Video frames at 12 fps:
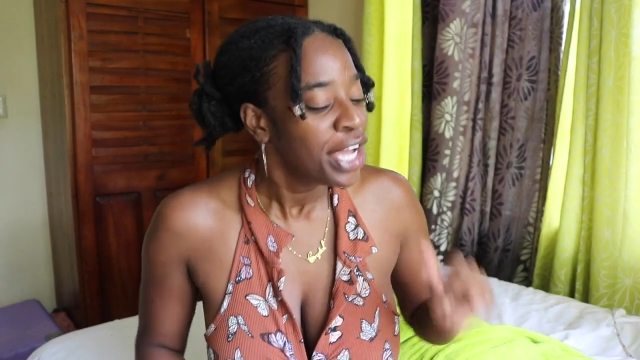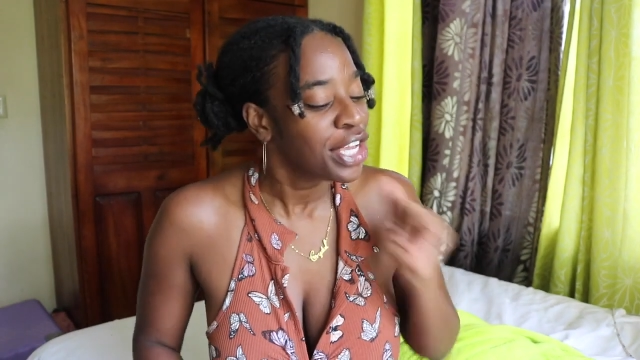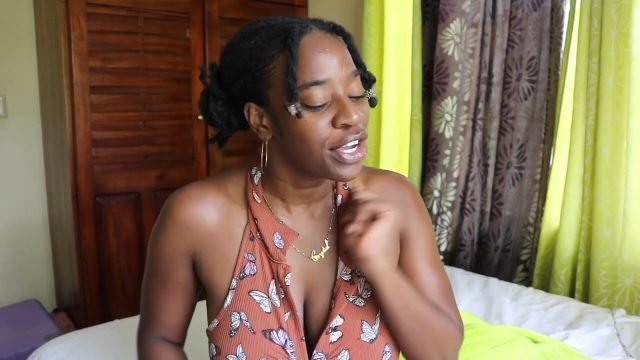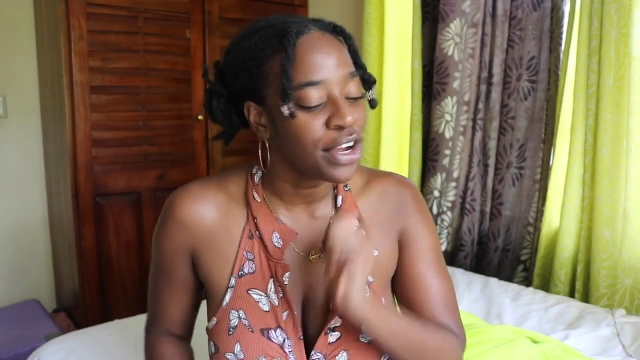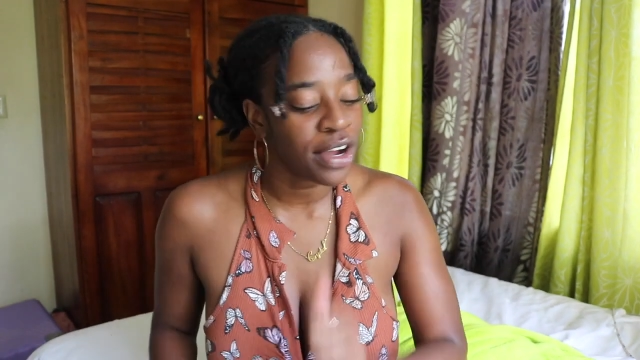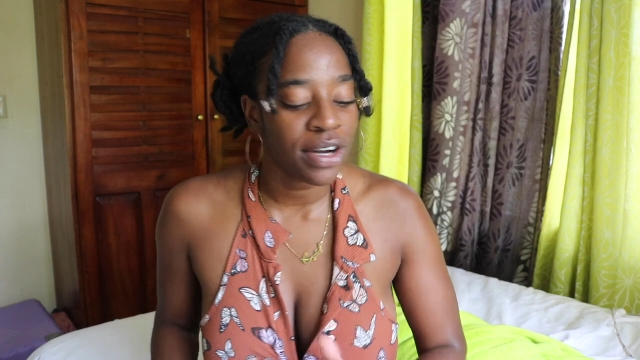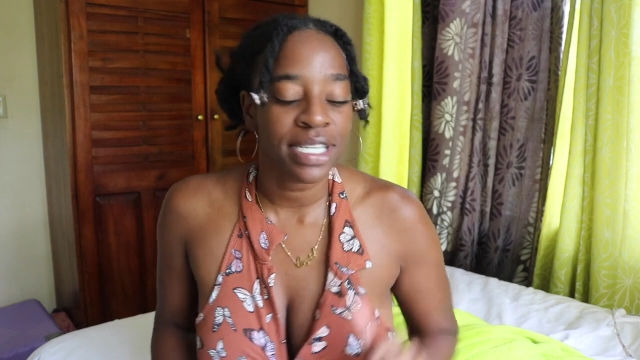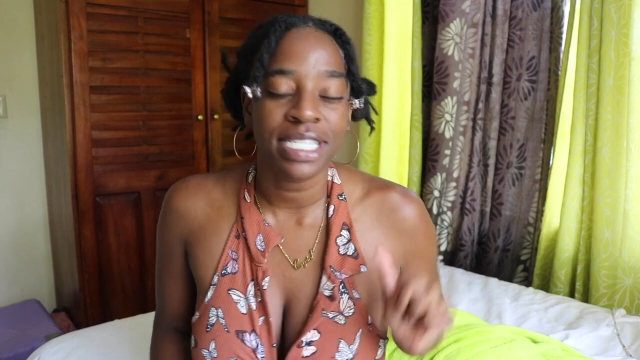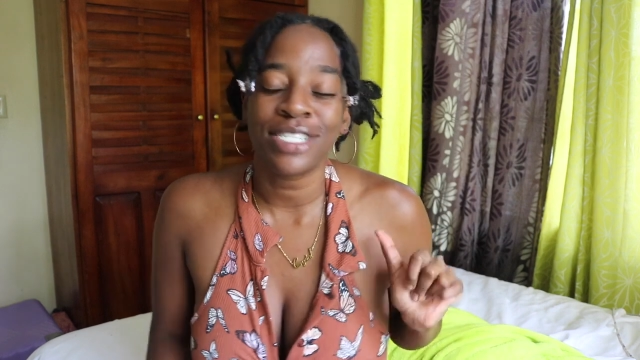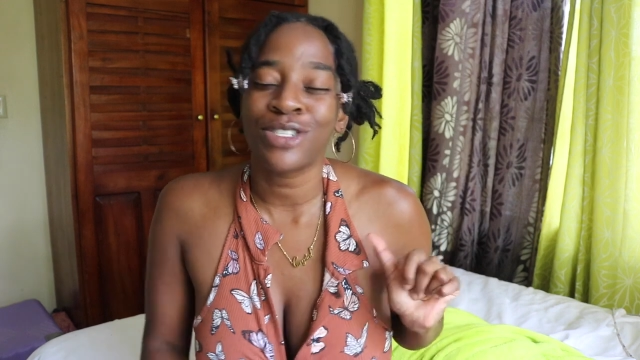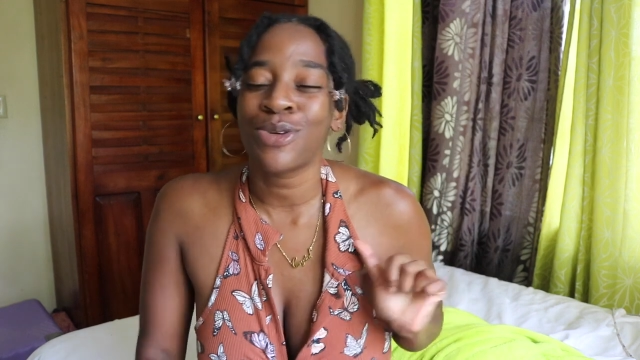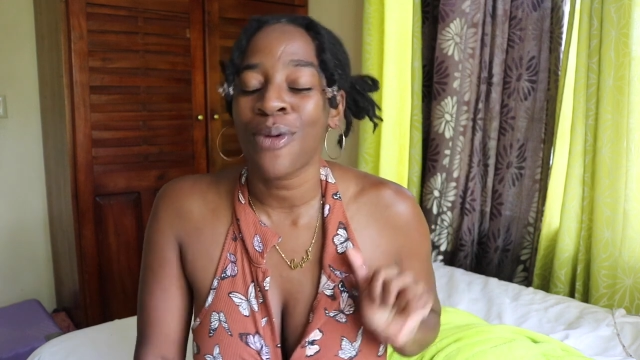your girl
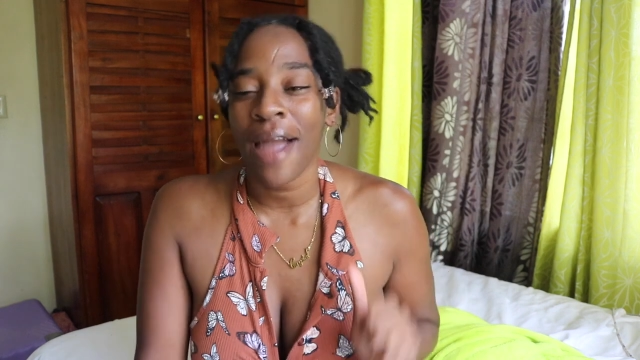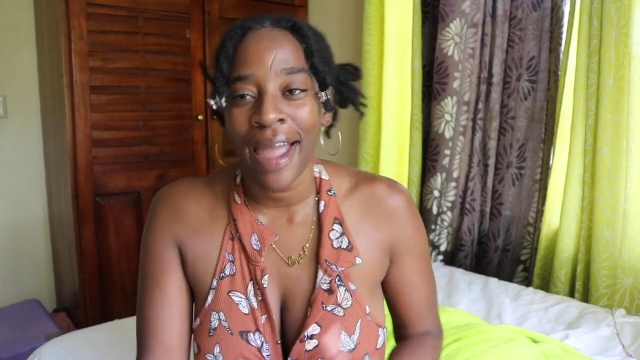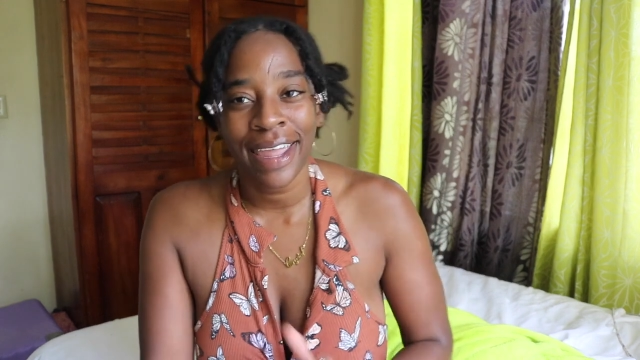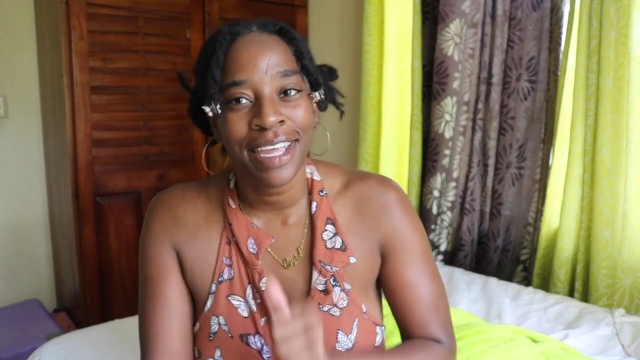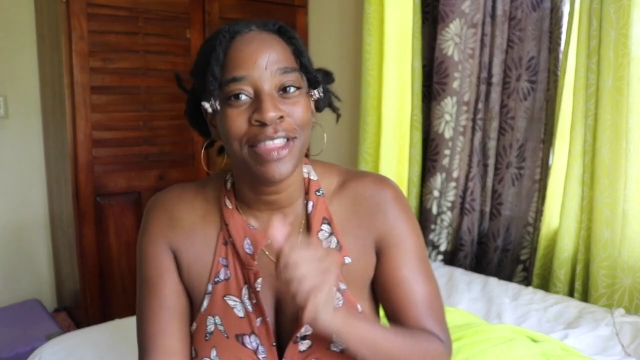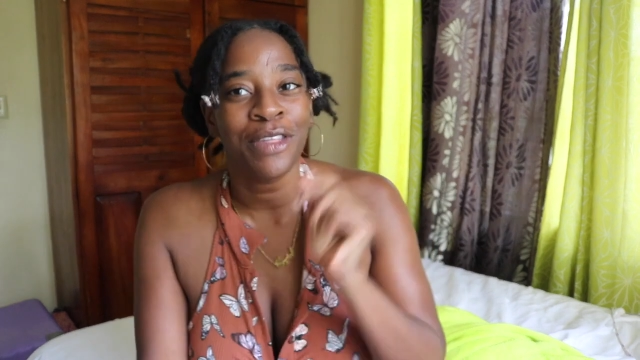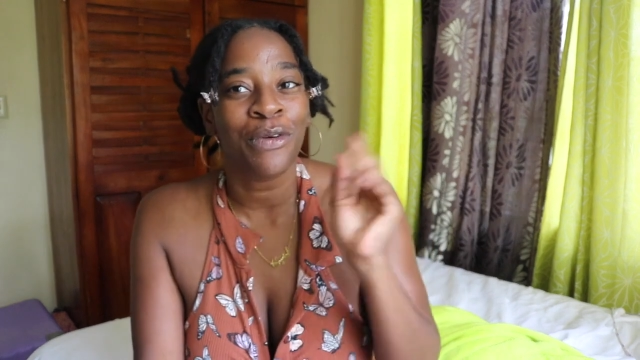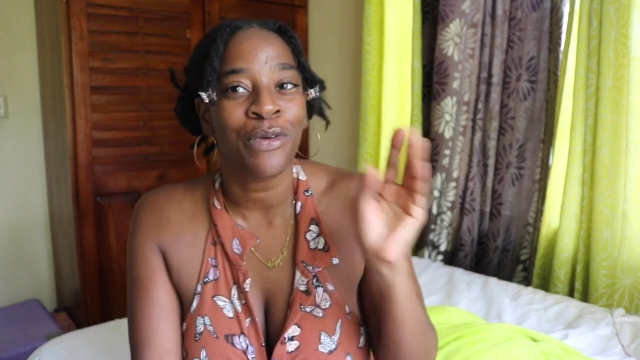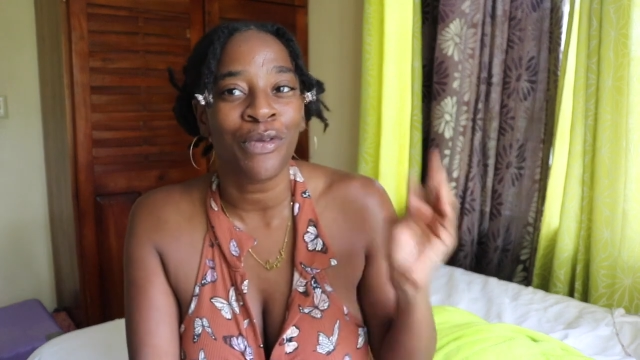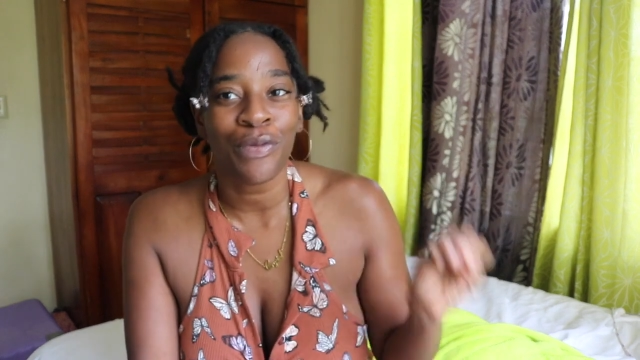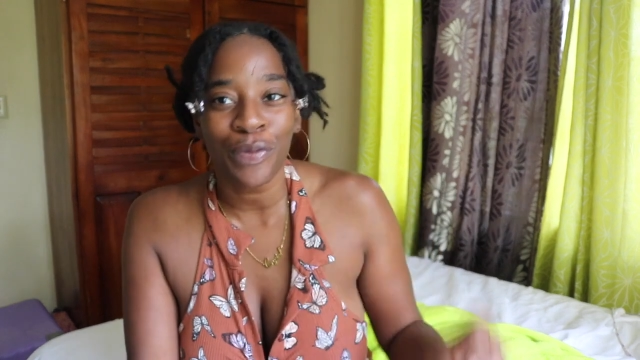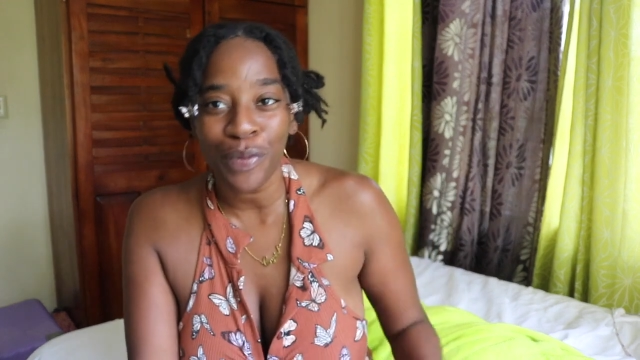is trying the
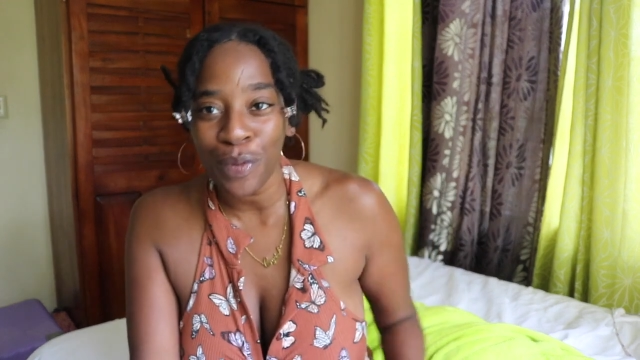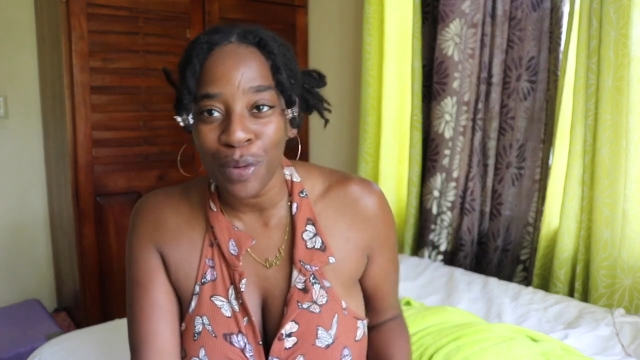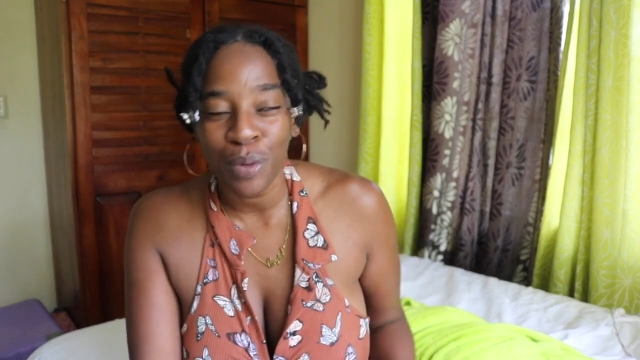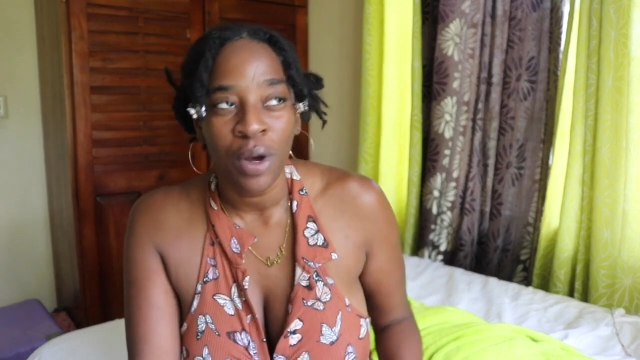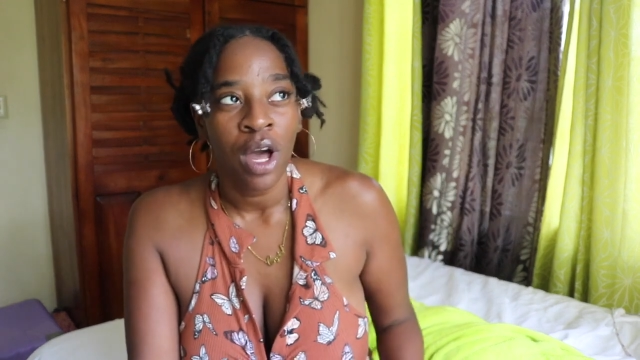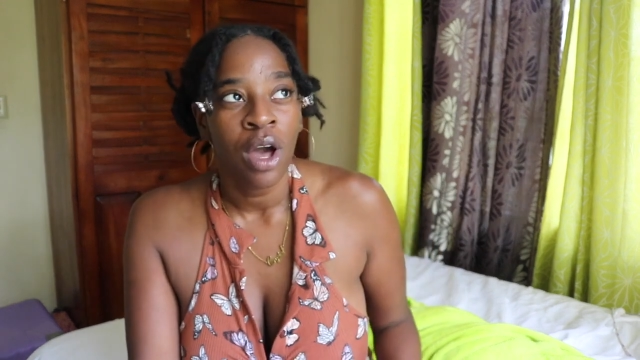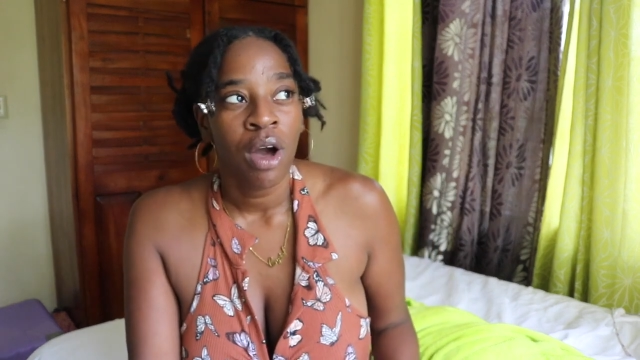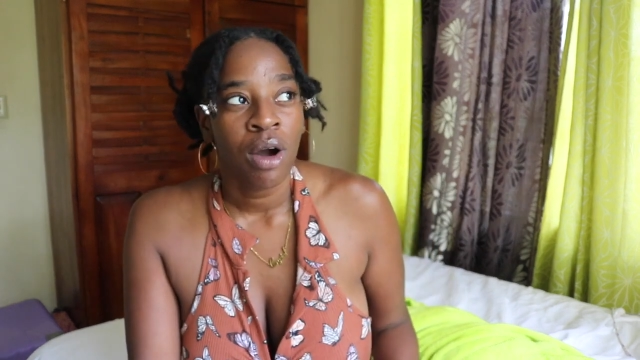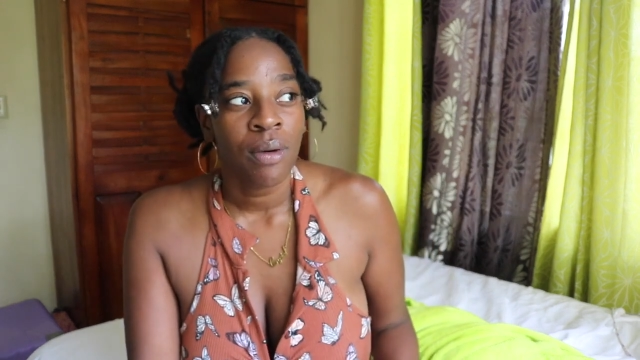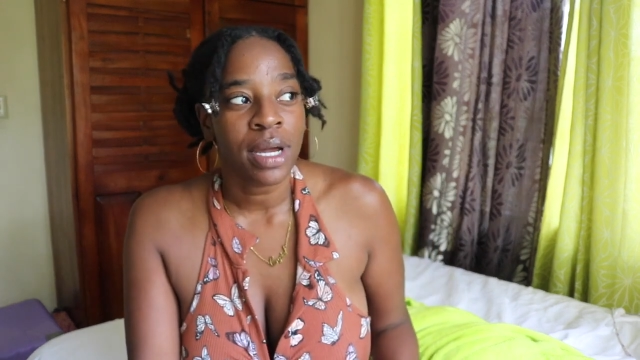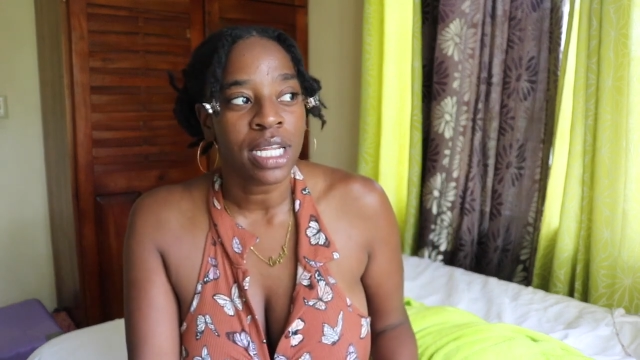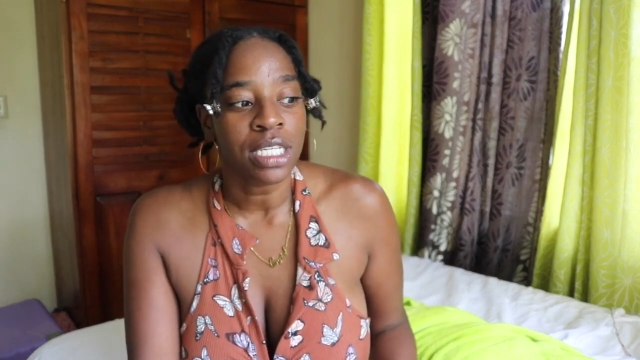fruit,
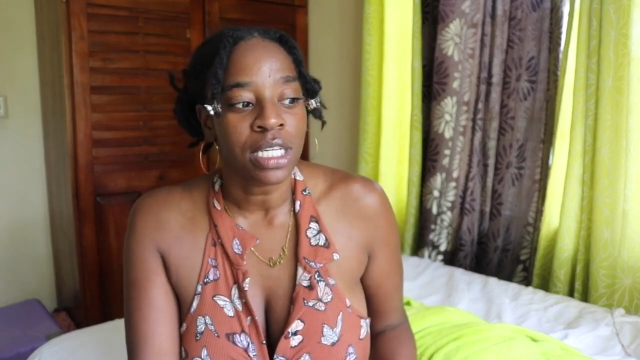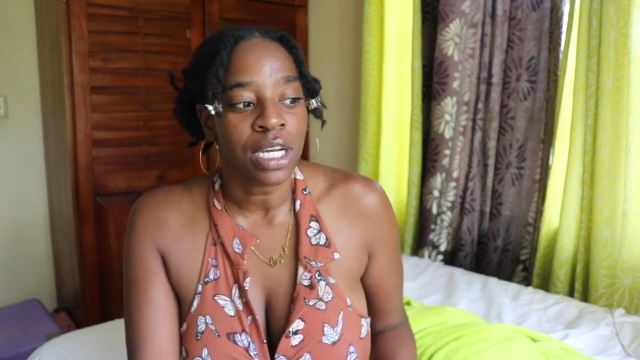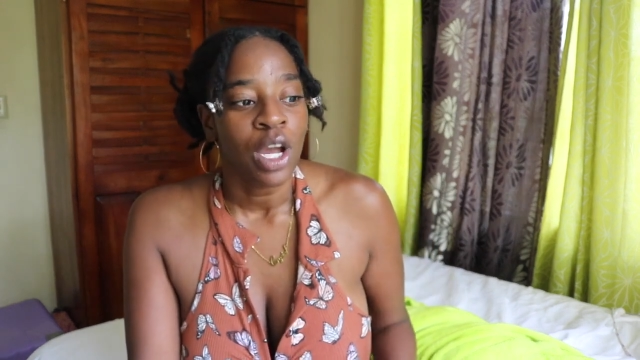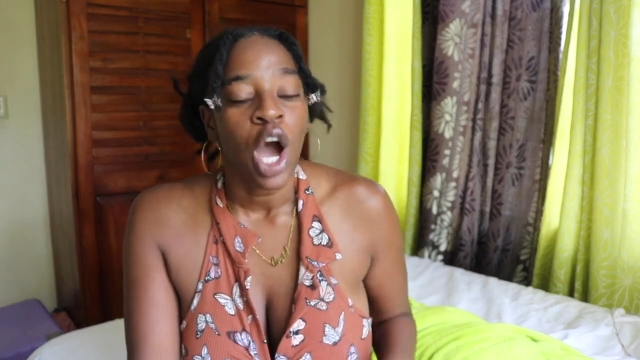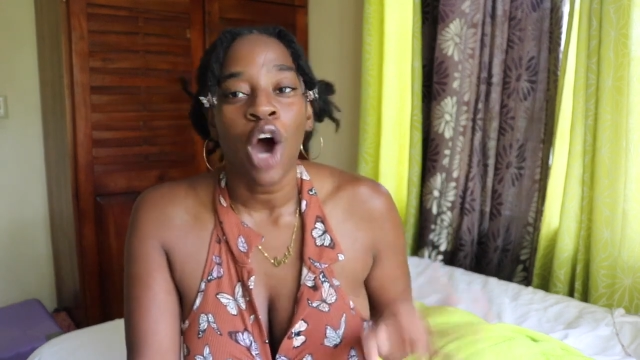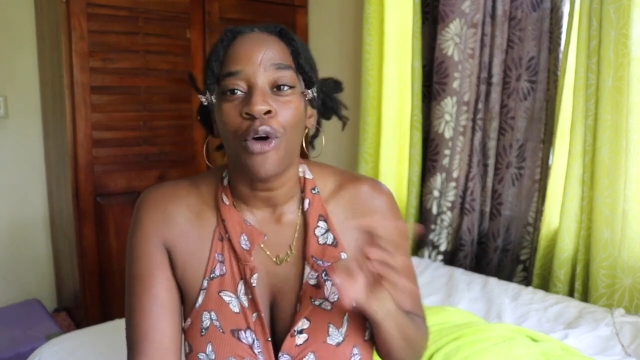what is it?